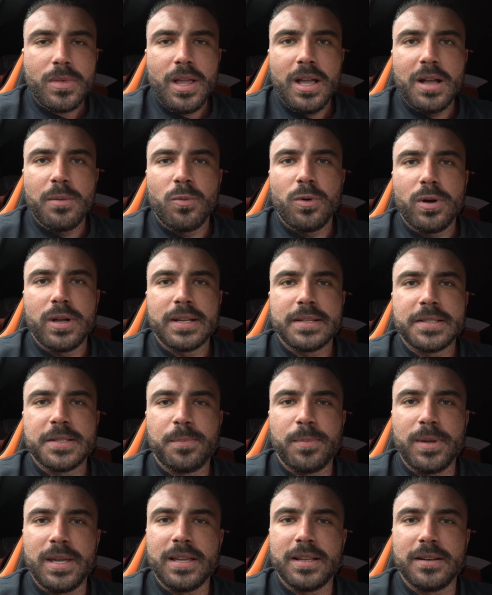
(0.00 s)
I'm away to
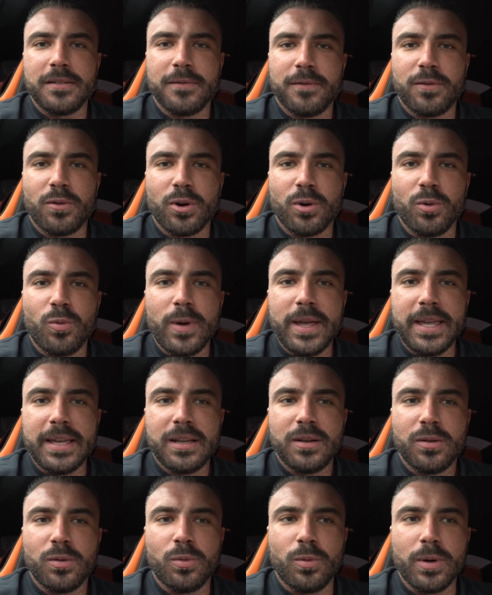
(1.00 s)
Spain for a
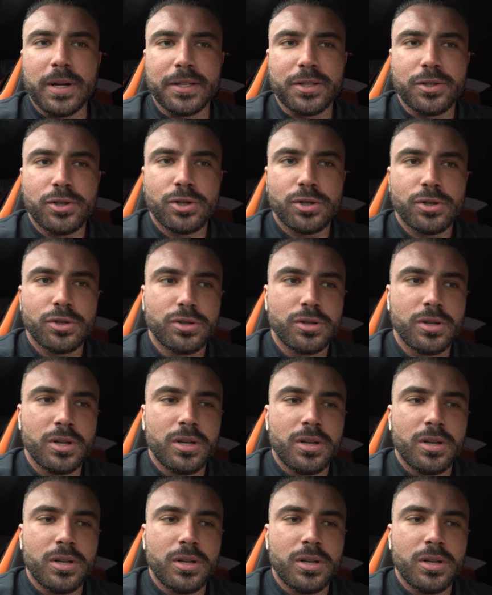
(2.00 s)
week, which